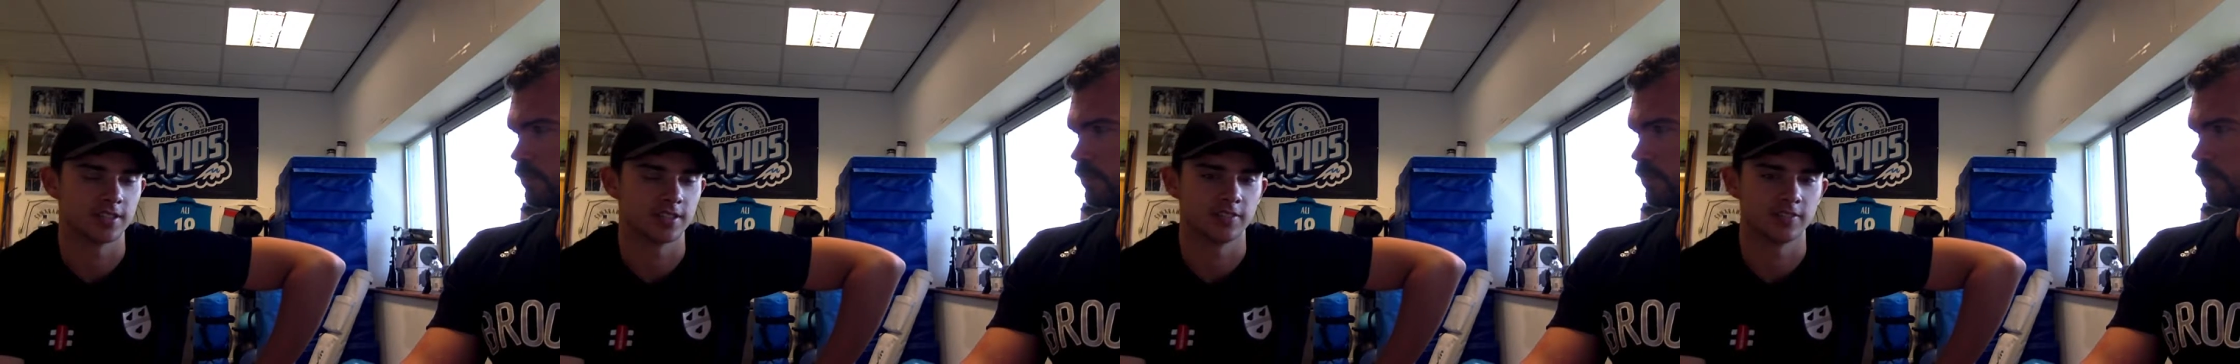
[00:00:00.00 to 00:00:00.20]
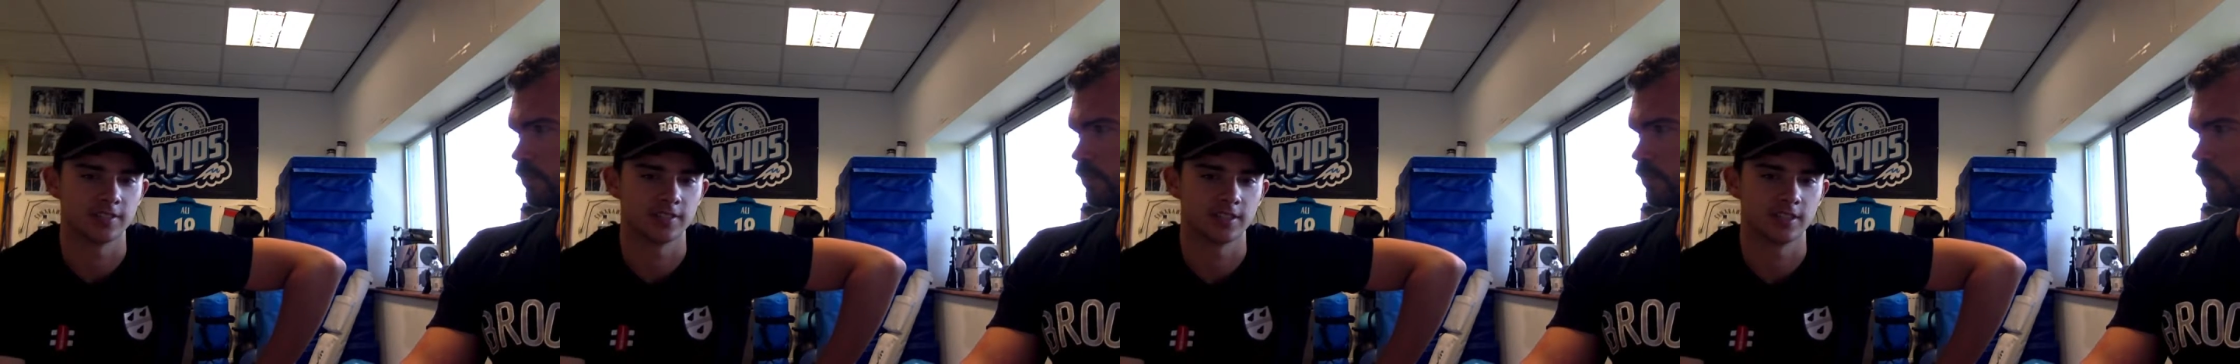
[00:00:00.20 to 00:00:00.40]

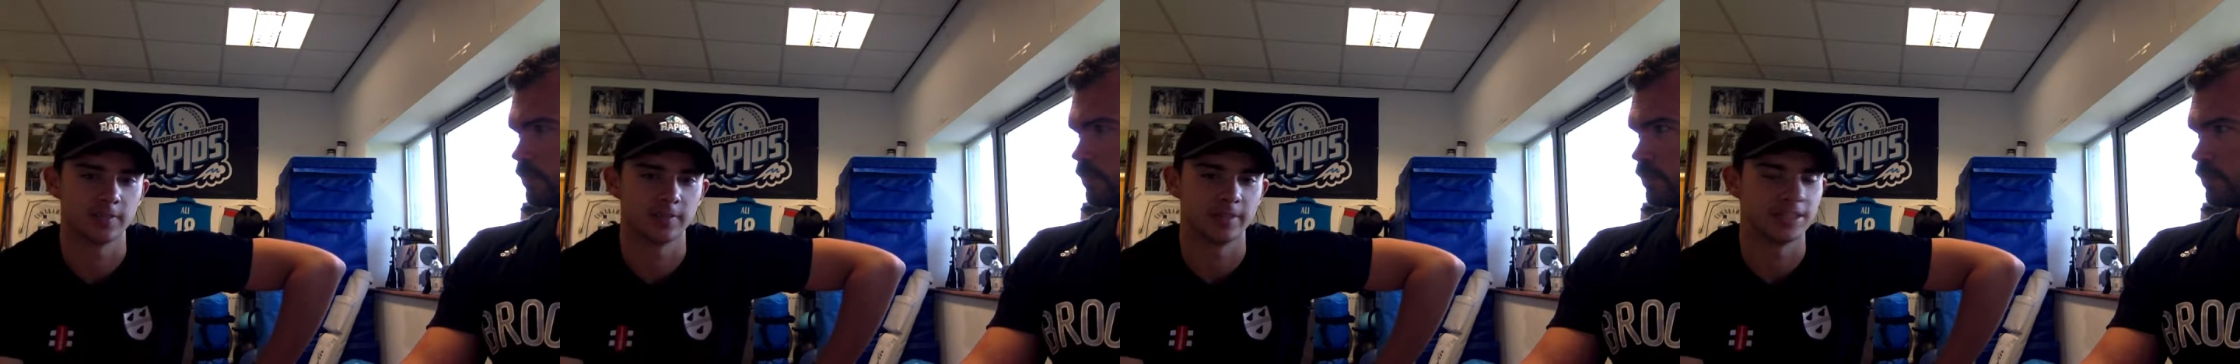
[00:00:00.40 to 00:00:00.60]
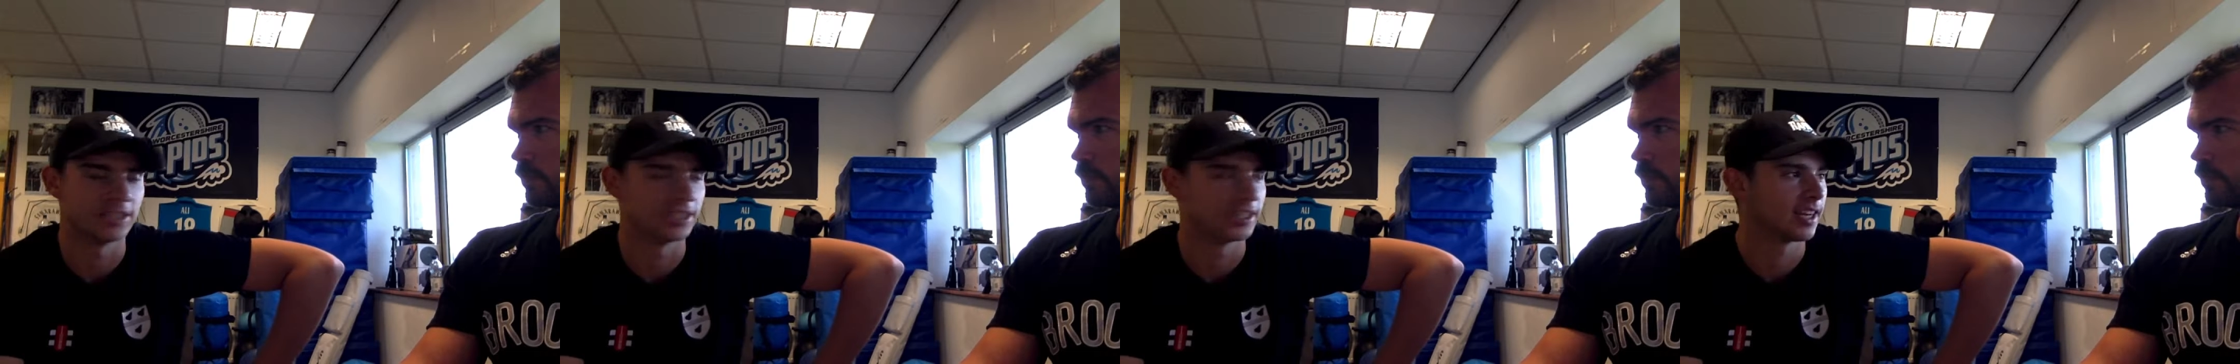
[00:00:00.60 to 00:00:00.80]
Obviously,
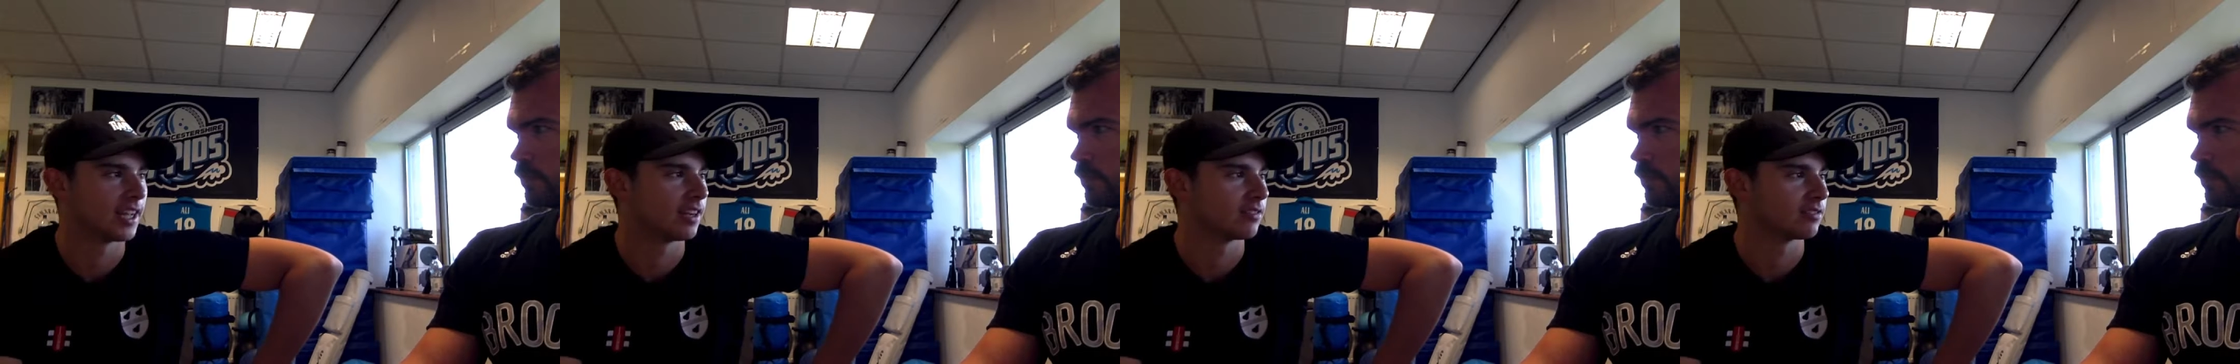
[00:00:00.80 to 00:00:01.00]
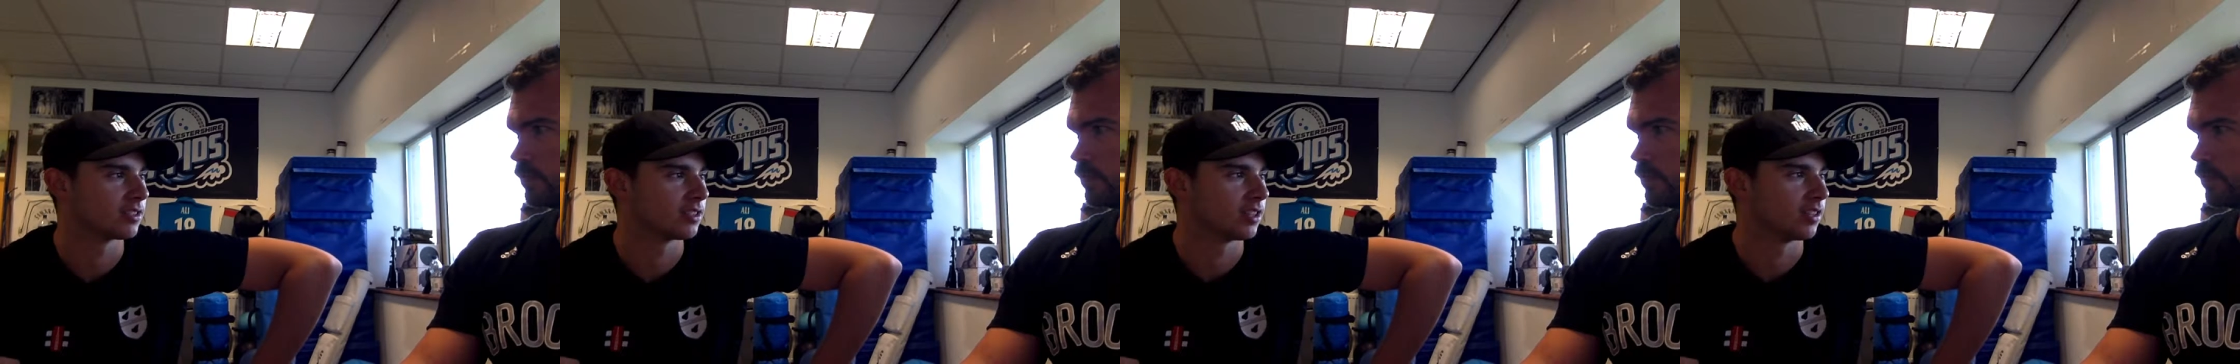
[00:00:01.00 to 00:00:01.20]
I'm injured
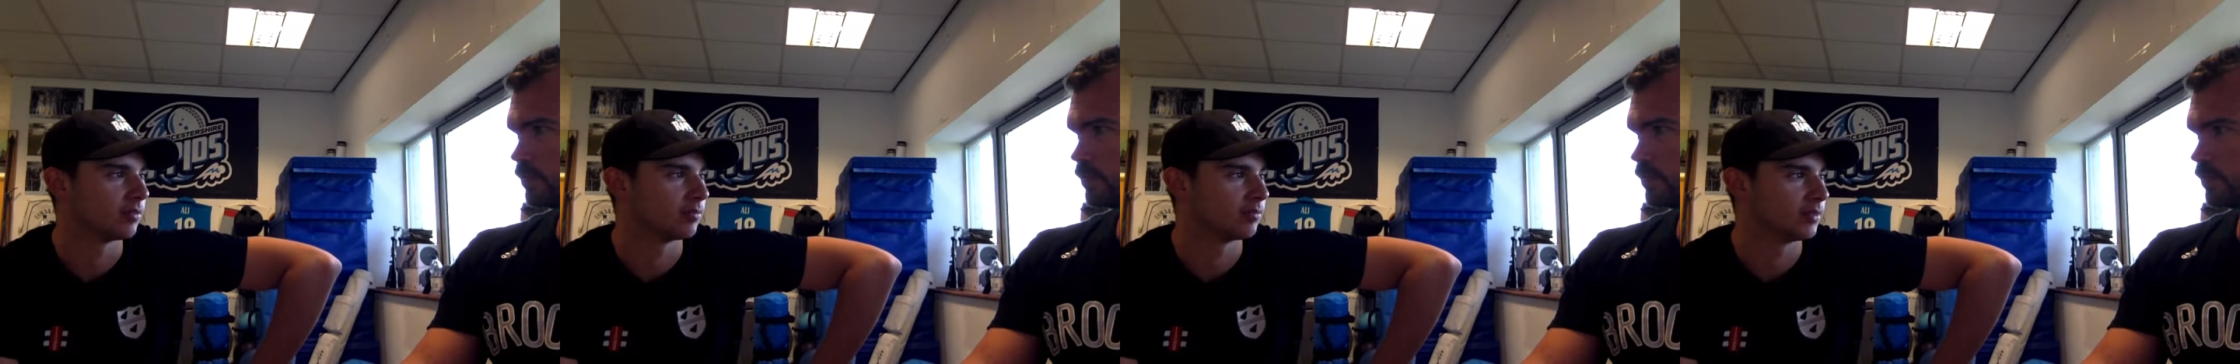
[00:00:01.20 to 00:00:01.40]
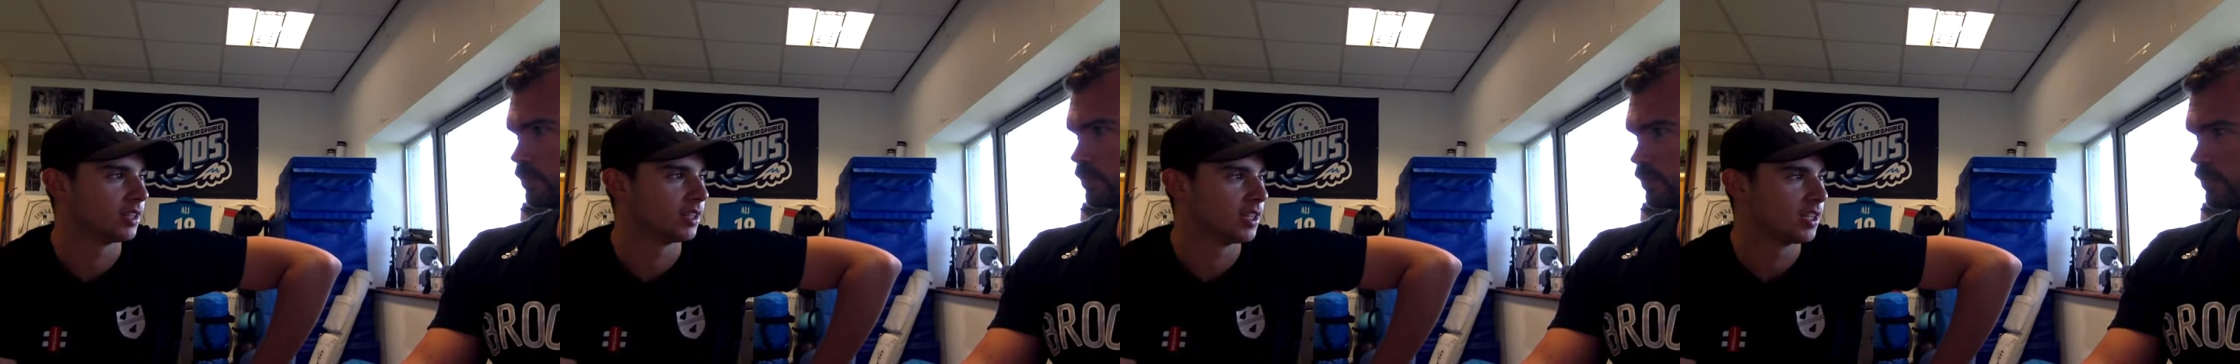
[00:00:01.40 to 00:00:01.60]
now, so